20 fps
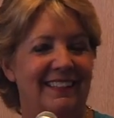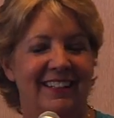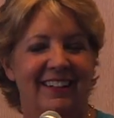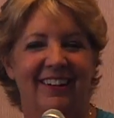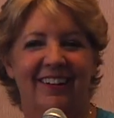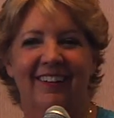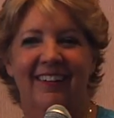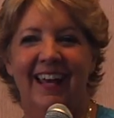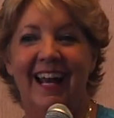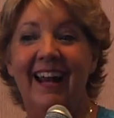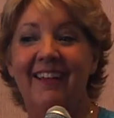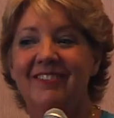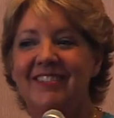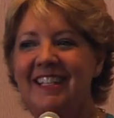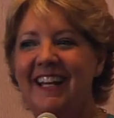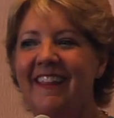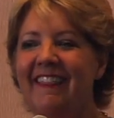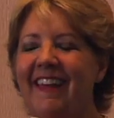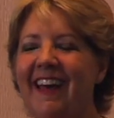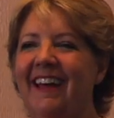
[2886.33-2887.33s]
You know, and I've
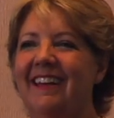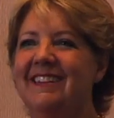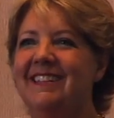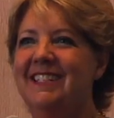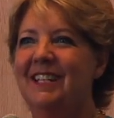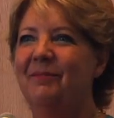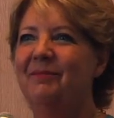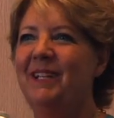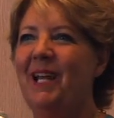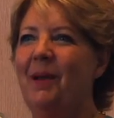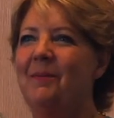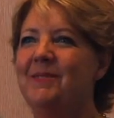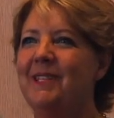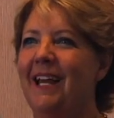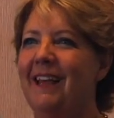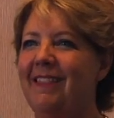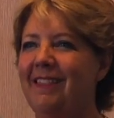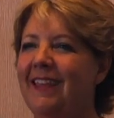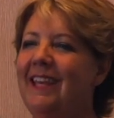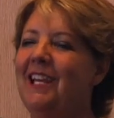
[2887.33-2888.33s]
done that, and sometimes
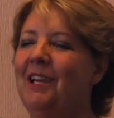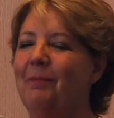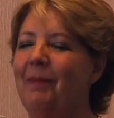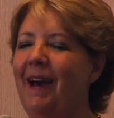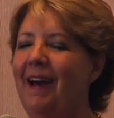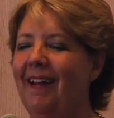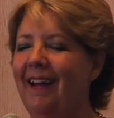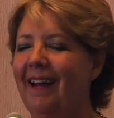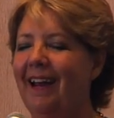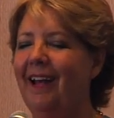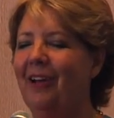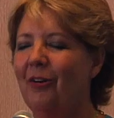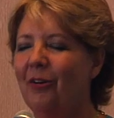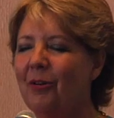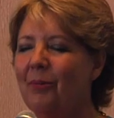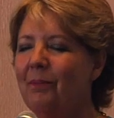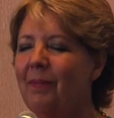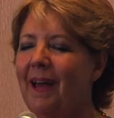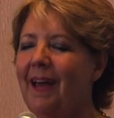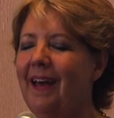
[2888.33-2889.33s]
I think about it, and I go
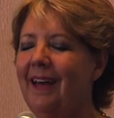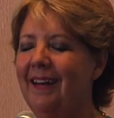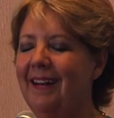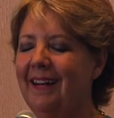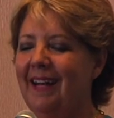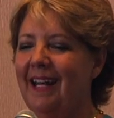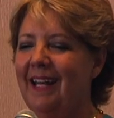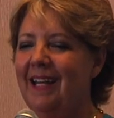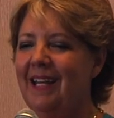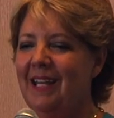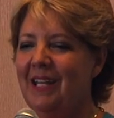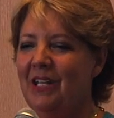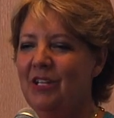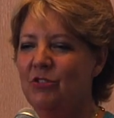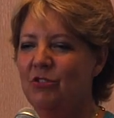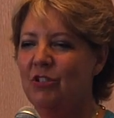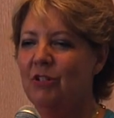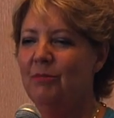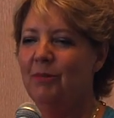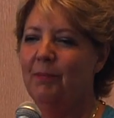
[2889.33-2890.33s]
to bed, and I
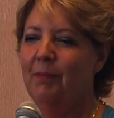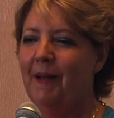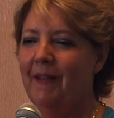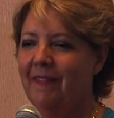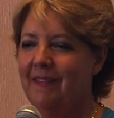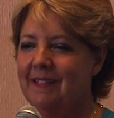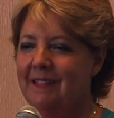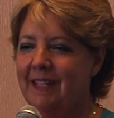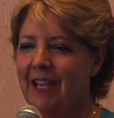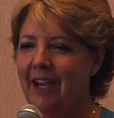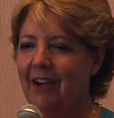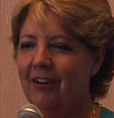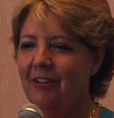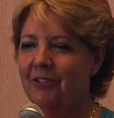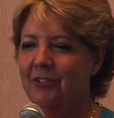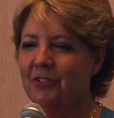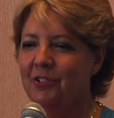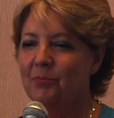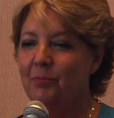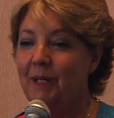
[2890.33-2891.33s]
dream about these
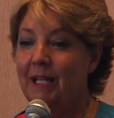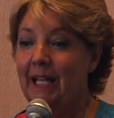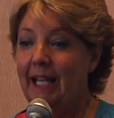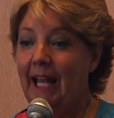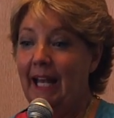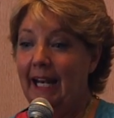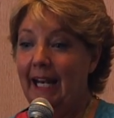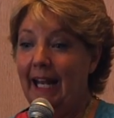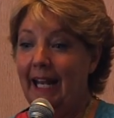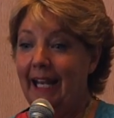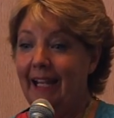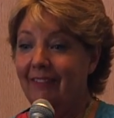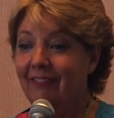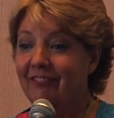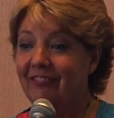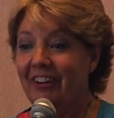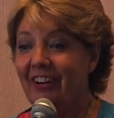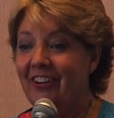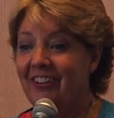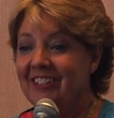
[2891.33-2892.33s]
characters being kind of like
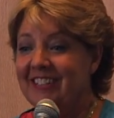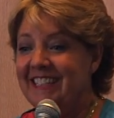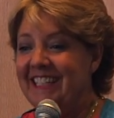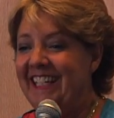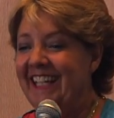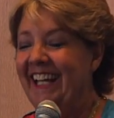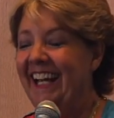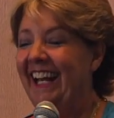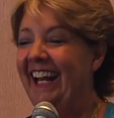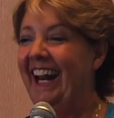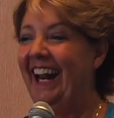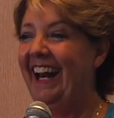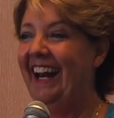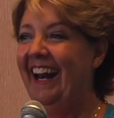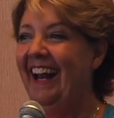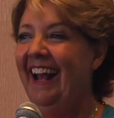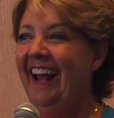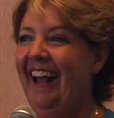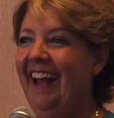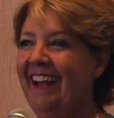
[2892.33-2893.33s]
frozen,
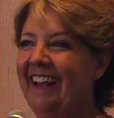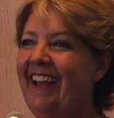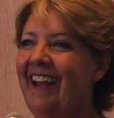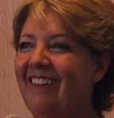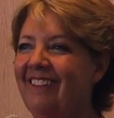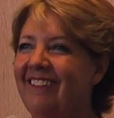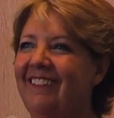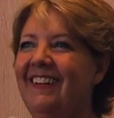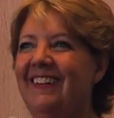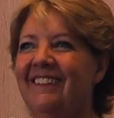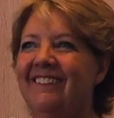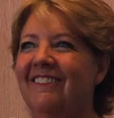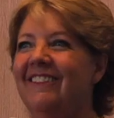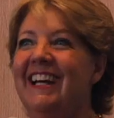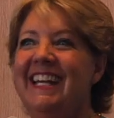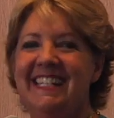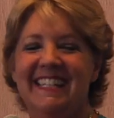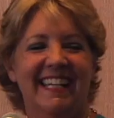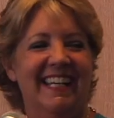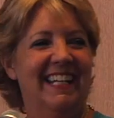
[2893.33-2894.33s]
and can't
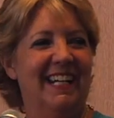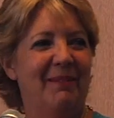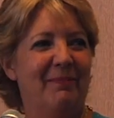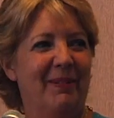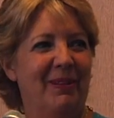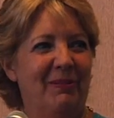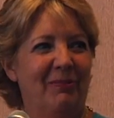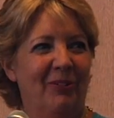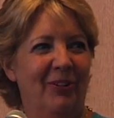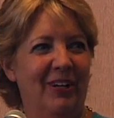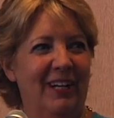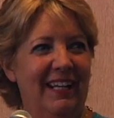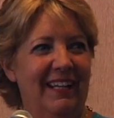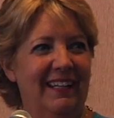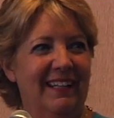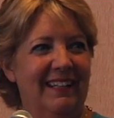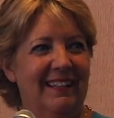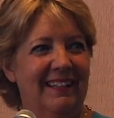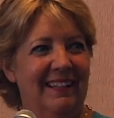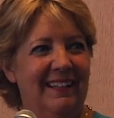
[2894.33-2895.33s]
wait to get up in the
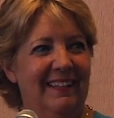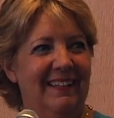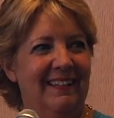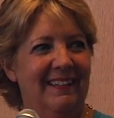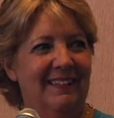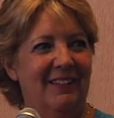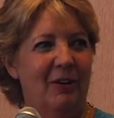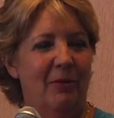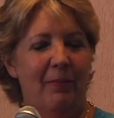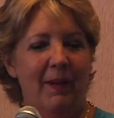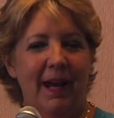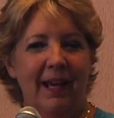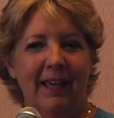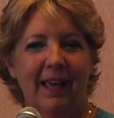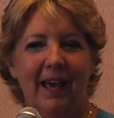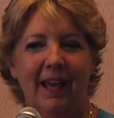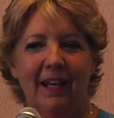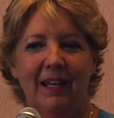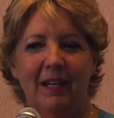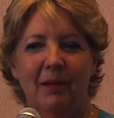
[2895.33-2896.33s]
morning and go
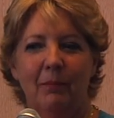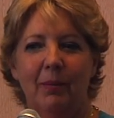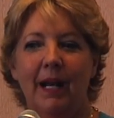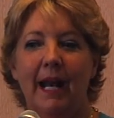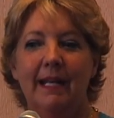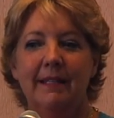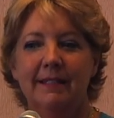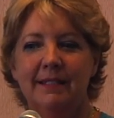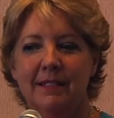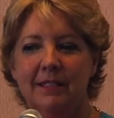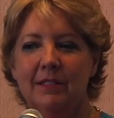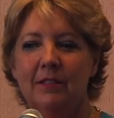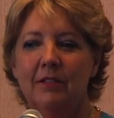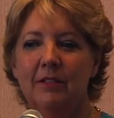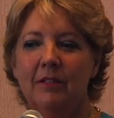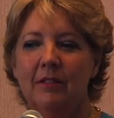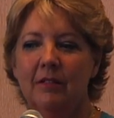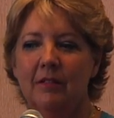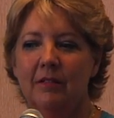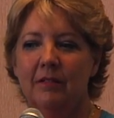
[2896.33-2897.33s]
back at it. But I
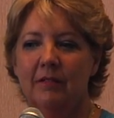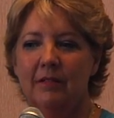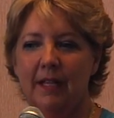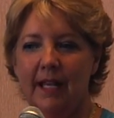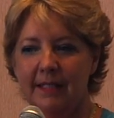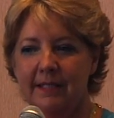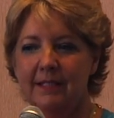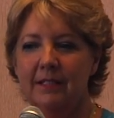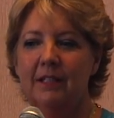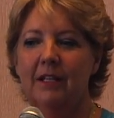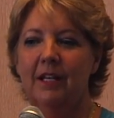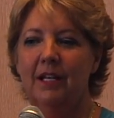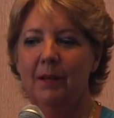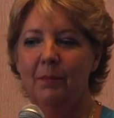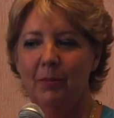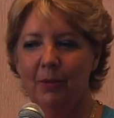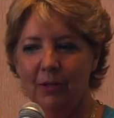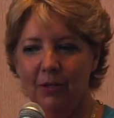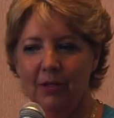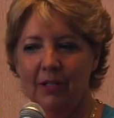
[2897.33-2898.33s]
still, I still get
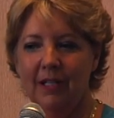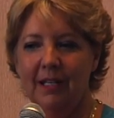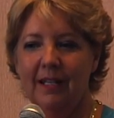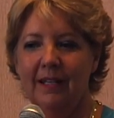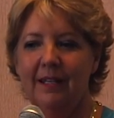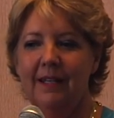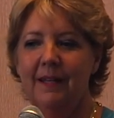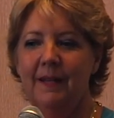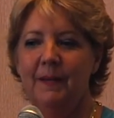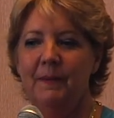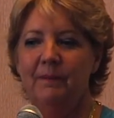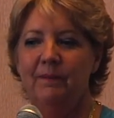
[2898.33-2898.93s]
up early.